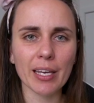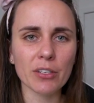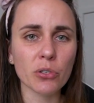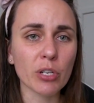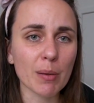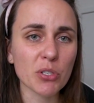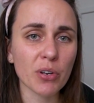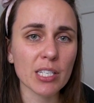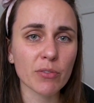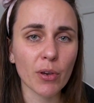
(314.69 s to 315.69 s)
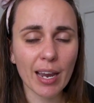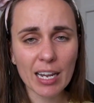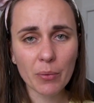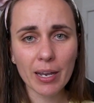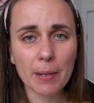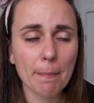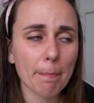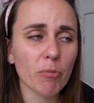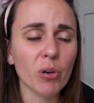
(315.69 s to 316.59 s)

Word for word: that two times transfer anyway,